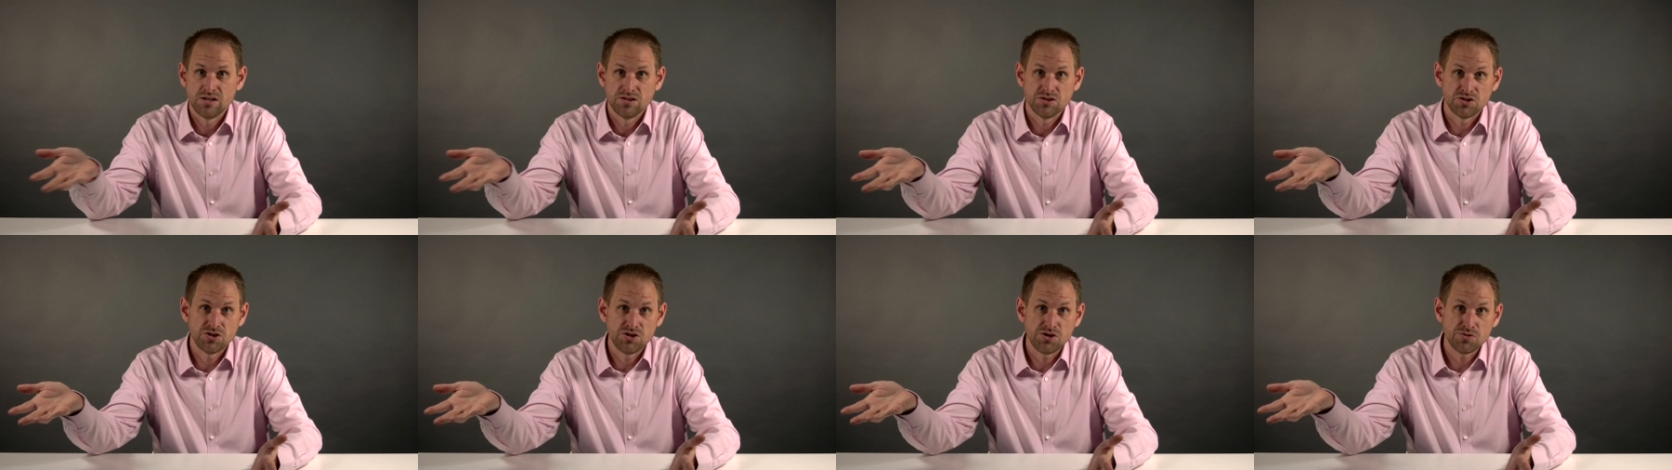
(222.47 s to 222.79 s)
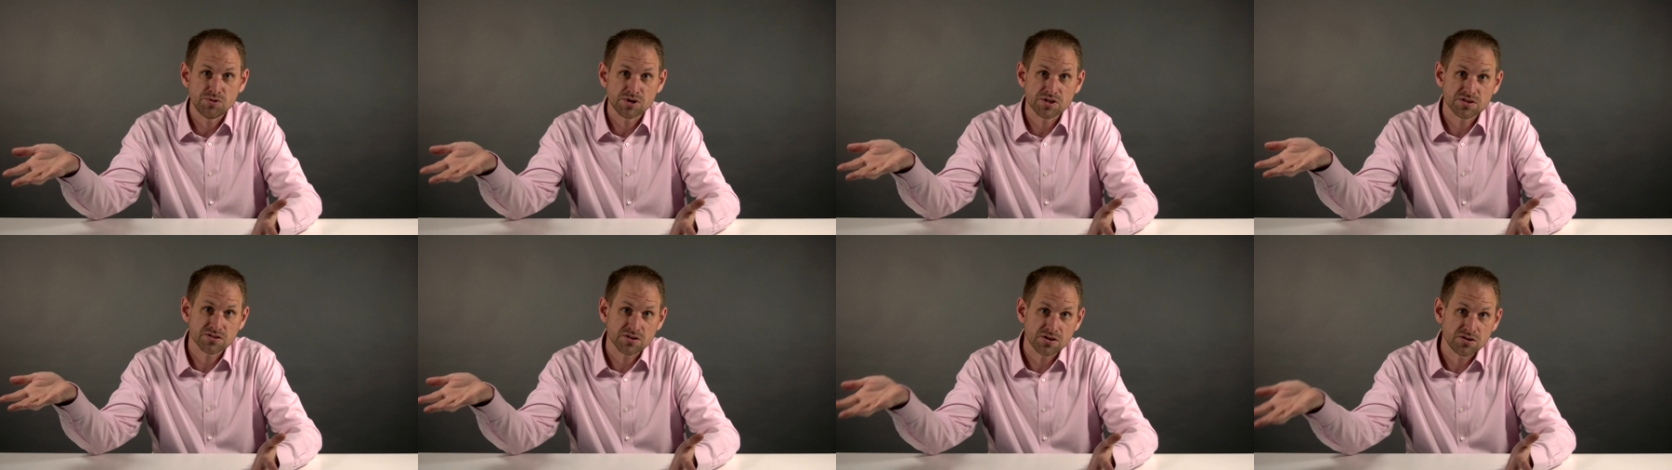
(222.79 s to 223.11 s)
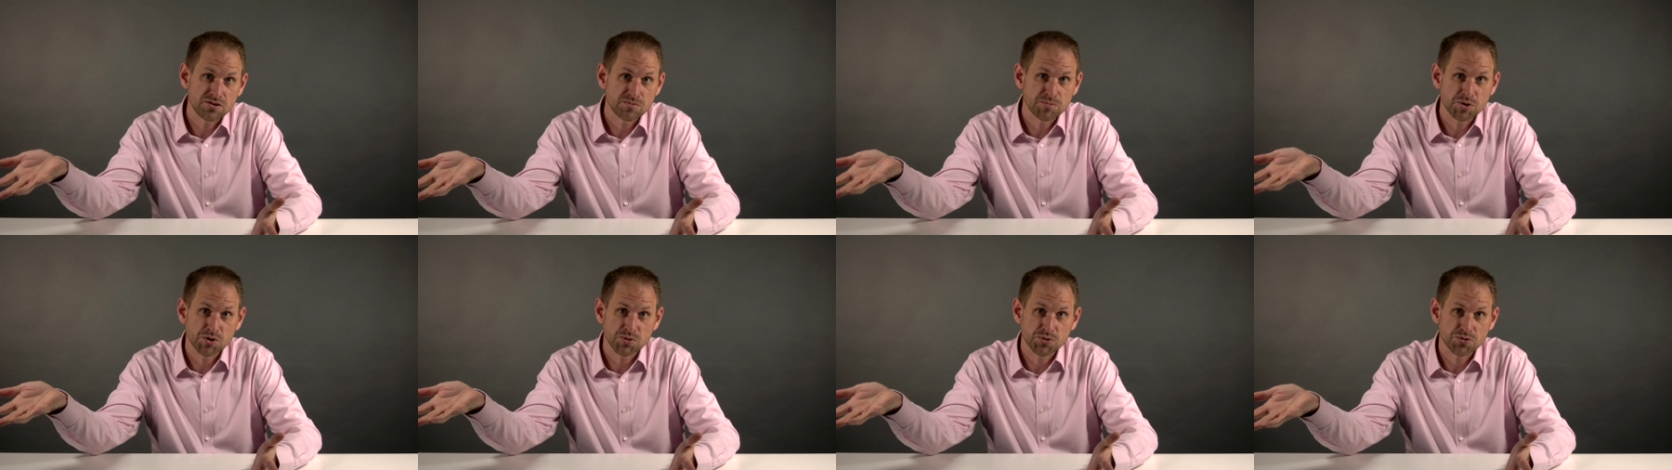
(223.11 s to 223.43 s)
the newer
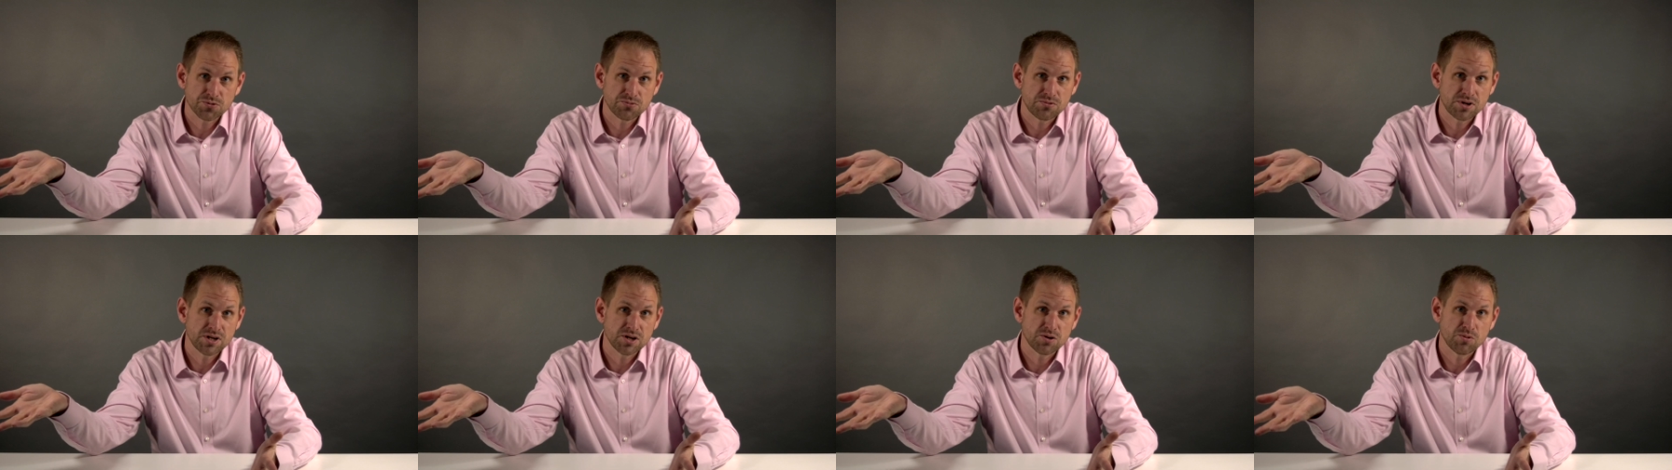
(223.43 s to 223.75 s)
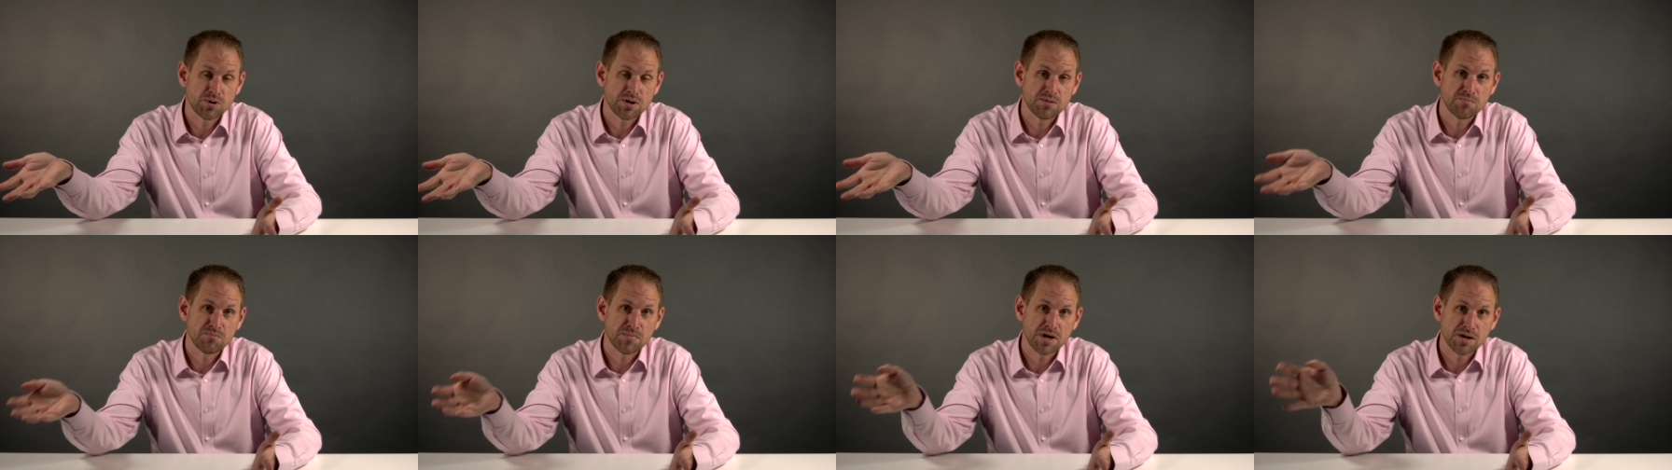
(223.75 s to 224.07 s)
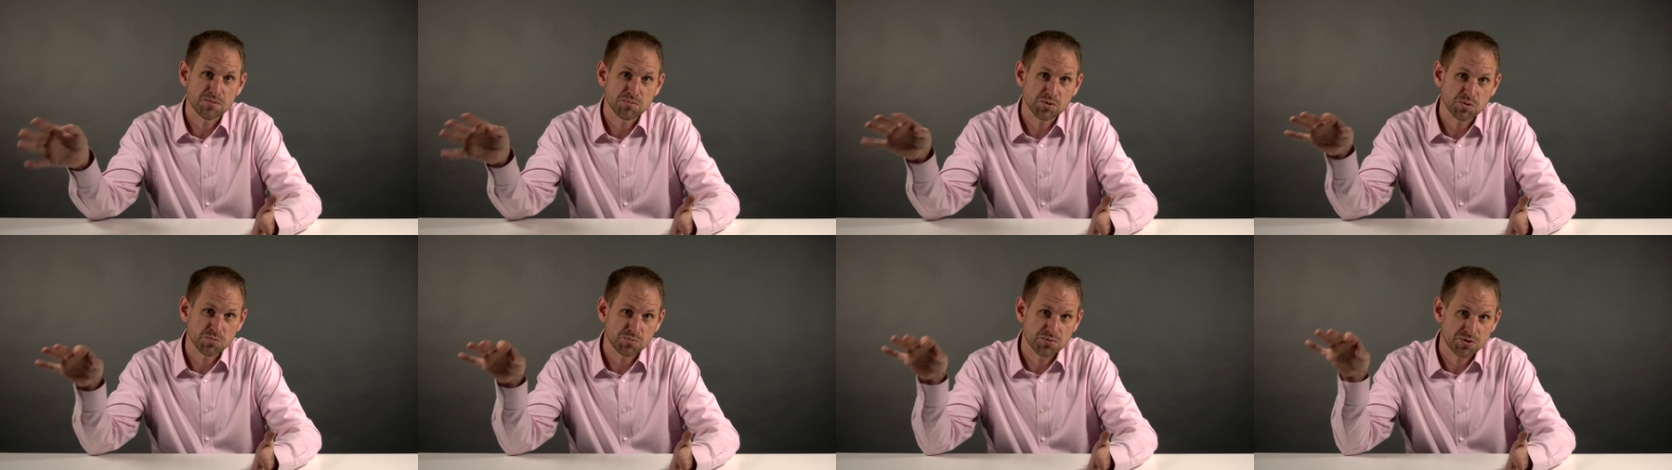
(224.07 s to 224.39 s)
Thunderbolt three equipped
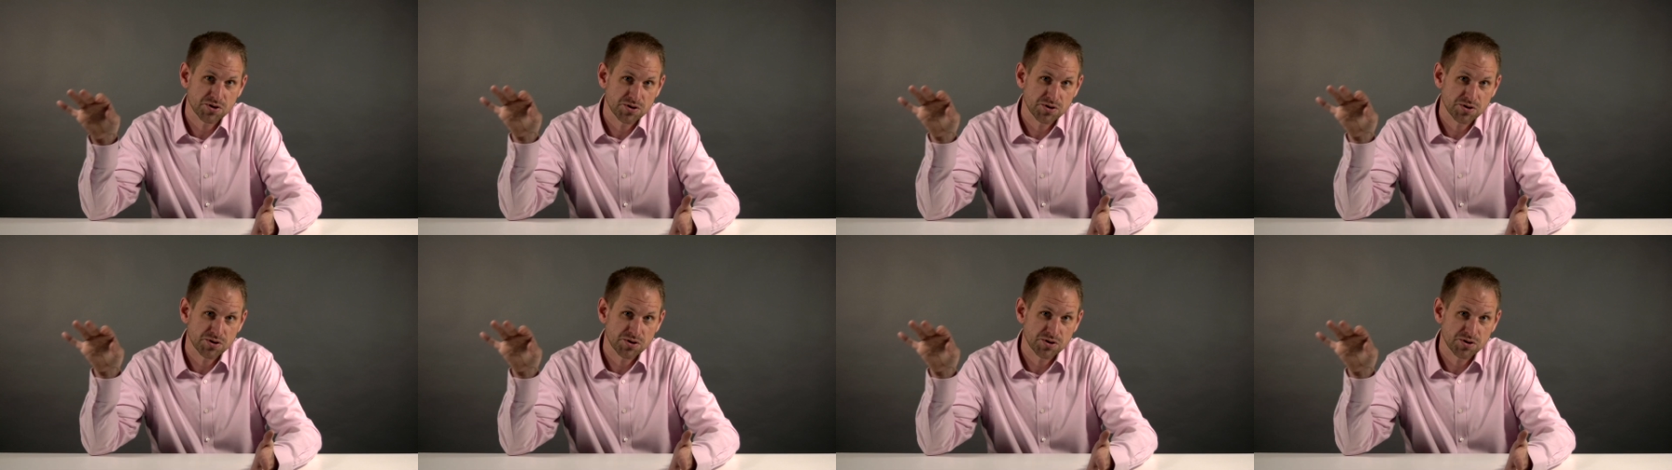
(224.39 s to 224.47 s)
MacBook